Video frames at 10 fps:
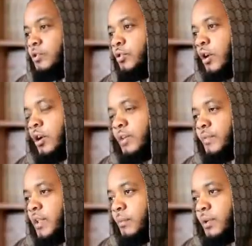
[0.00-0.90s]
you can't
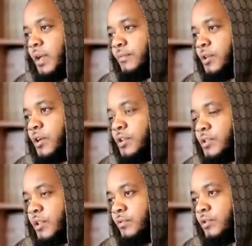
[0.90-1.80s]
live a double life, you can't
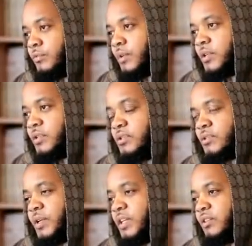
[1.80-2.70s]
serve 2 masters,
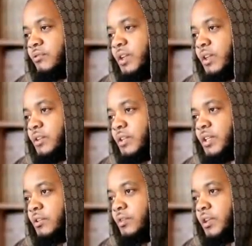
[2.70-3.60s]
so it didn't
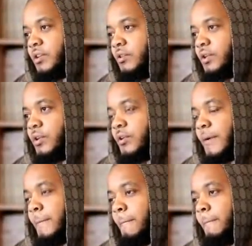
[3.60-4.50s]
really go the
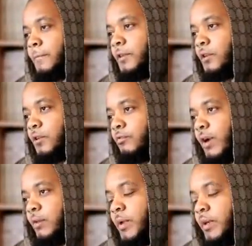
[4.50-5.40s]

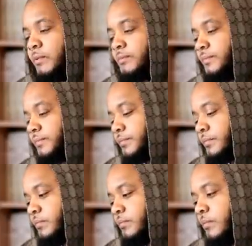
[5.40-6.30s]
right way.
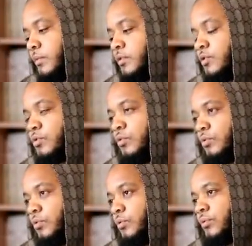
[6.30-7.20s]

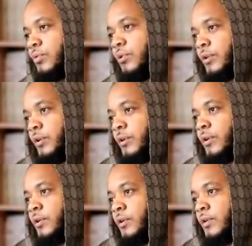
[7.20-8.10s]
School,
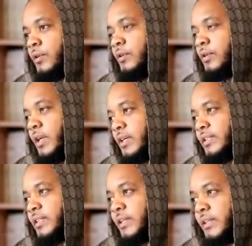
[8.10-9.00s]
like I
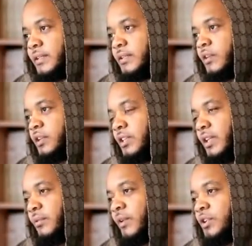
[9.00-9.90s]
say,
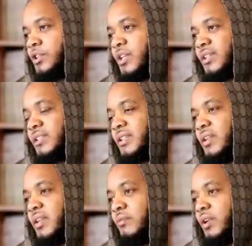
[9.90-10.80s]
dealing with a lot of
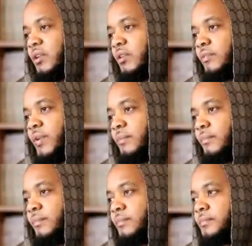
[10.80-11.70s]
jealousy, dealing with
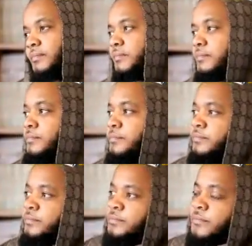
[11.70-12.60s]

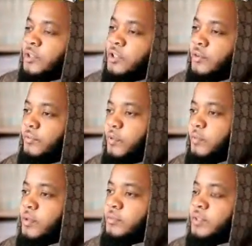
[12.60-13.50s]
a lot of
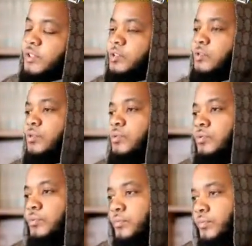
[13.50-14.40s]
problems in school.